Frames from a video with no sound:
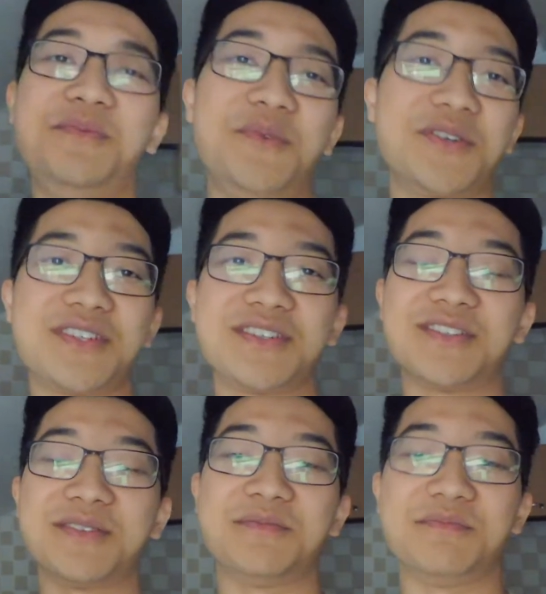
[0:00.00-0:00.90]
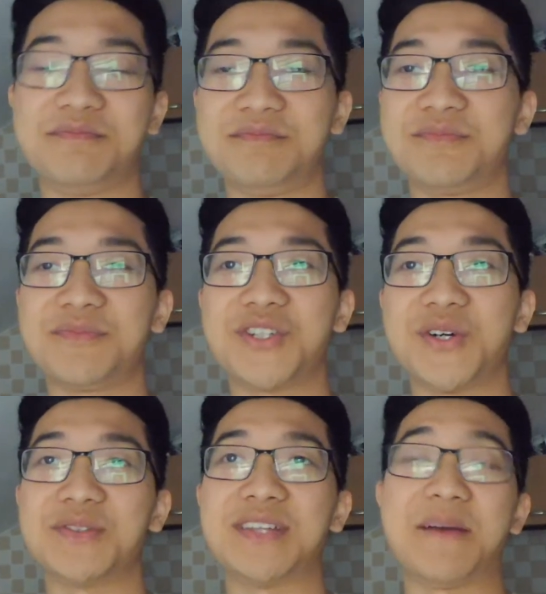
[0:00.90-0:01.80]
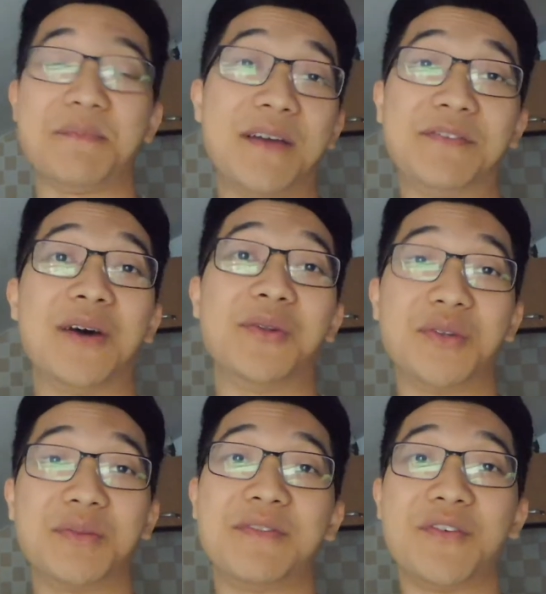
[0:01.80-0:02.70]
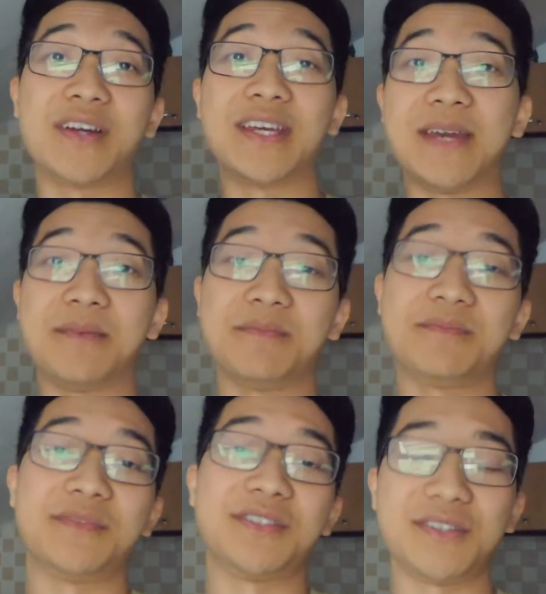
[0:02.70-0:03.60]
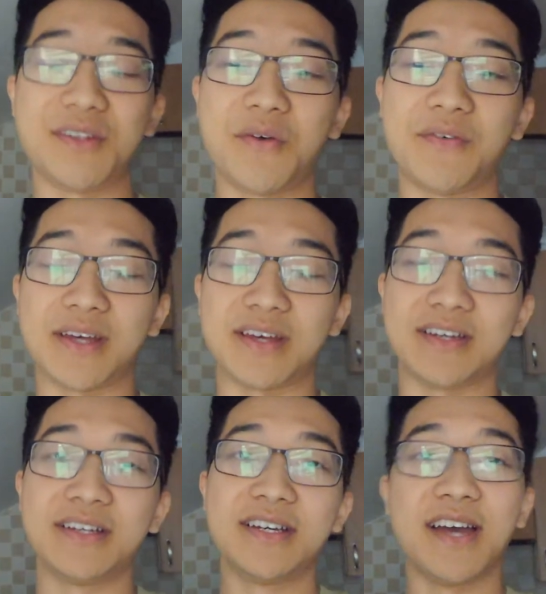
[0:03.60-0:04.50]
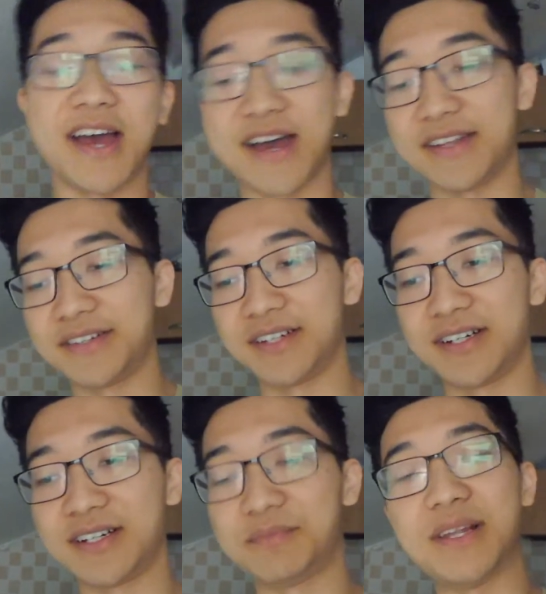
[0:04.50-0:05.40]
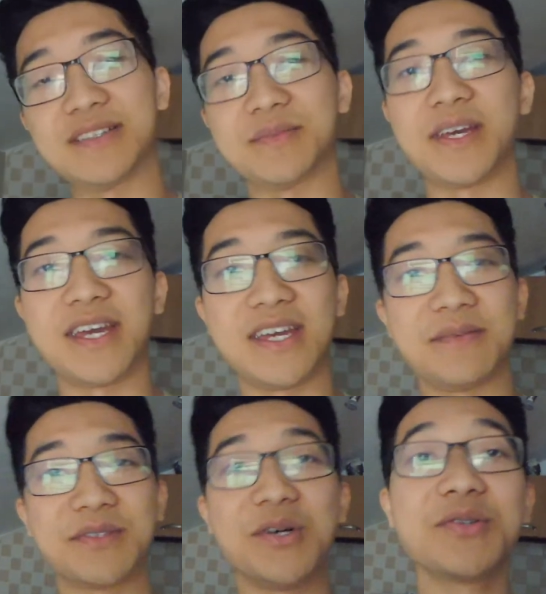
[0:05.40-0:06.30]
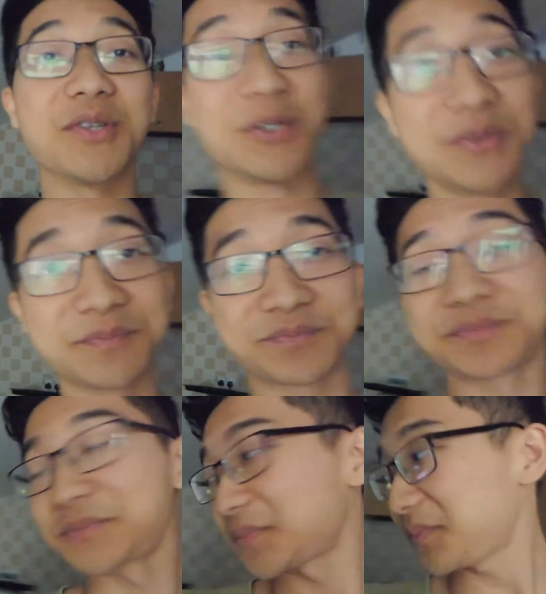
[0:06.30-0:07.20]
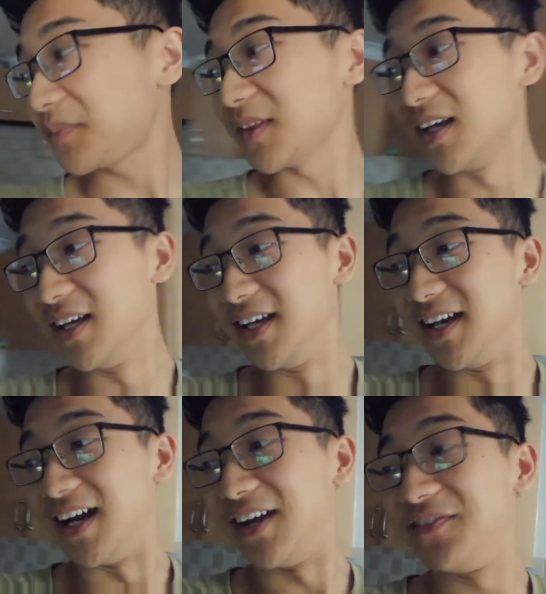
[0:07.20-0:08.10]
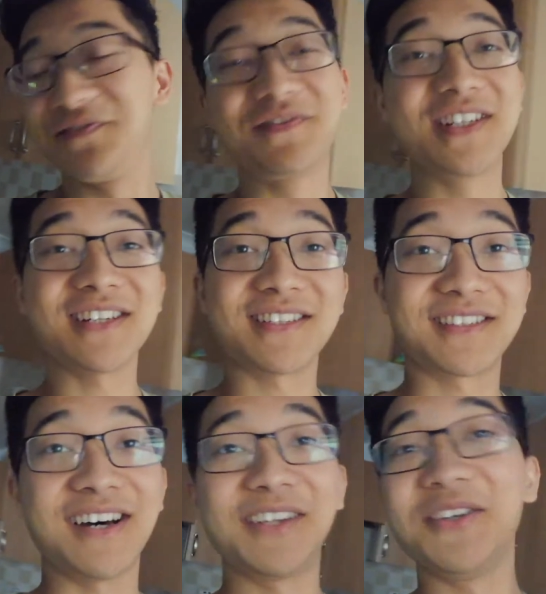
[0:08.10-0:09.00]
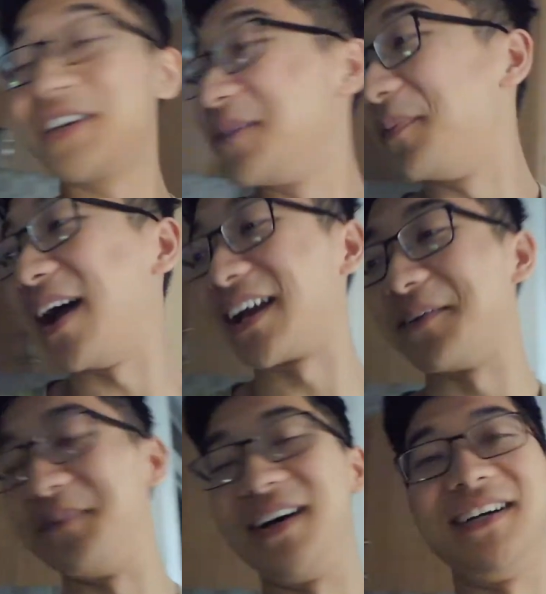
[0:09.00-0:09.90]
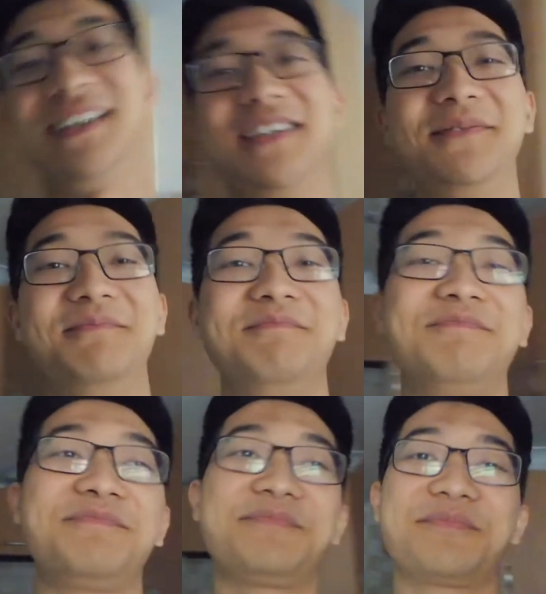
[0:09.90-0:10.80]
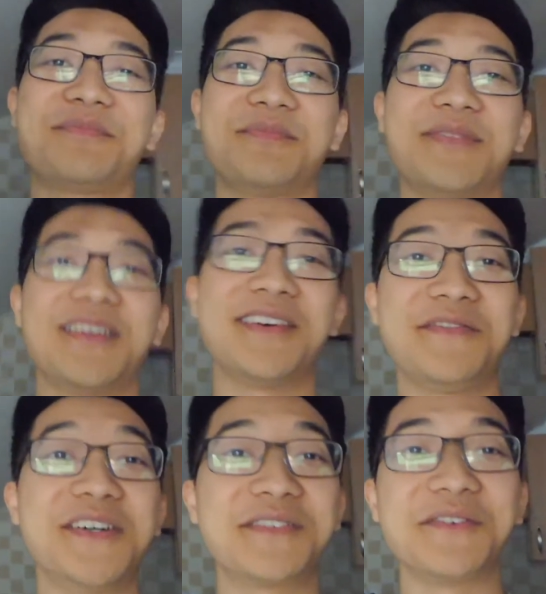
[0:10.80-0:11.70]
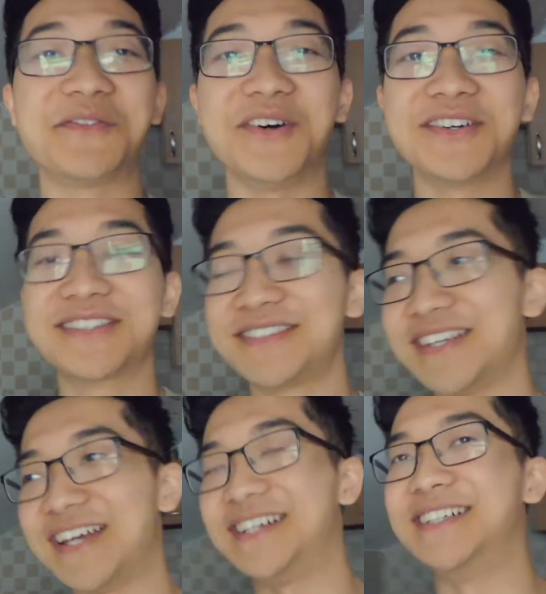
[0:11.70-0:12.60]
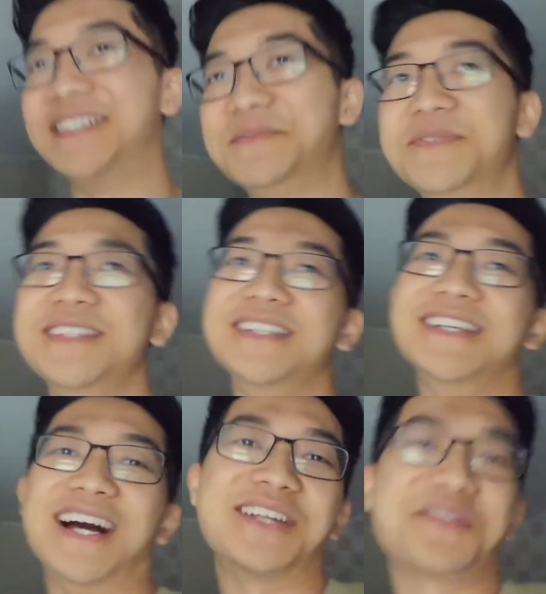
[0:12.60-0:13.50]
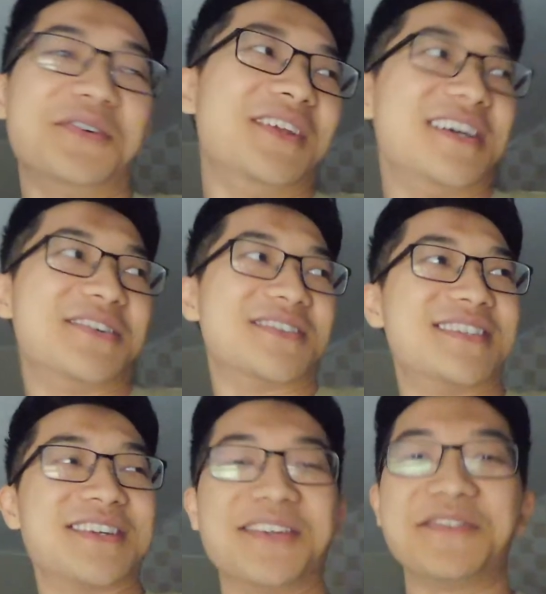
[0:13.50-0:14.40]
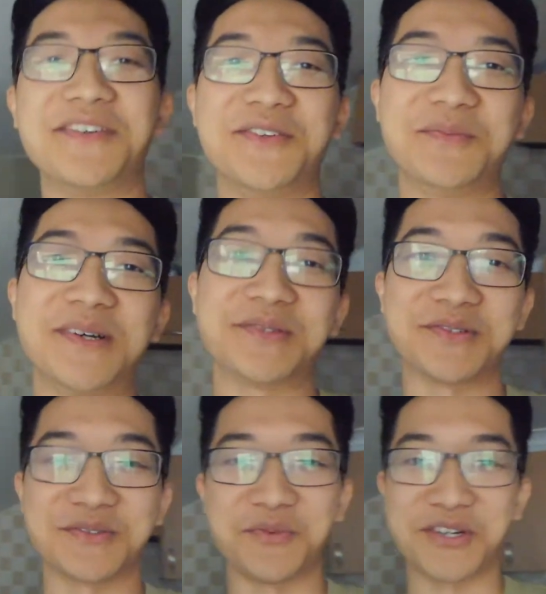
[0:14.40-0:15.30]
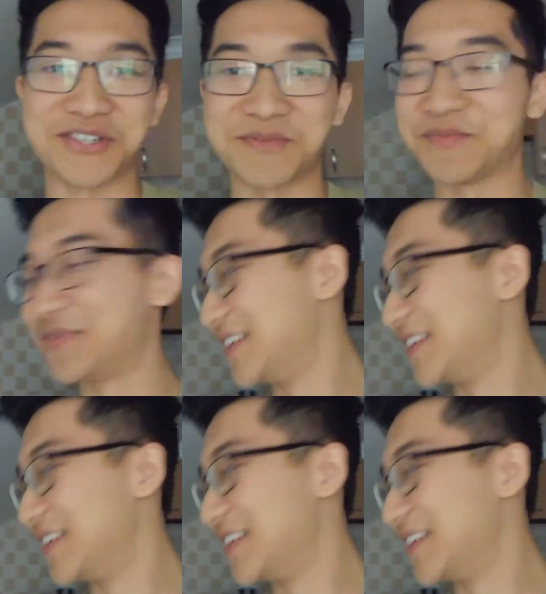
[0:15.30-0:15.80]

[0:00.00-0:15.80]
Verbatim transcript: watching some shows that I've downloaded before I came over here and uh, play some games. And also, I've just started looking back at my um, first few vlogs. Um, I just saw that, you know, since I got nothing to do, might as well just watch them.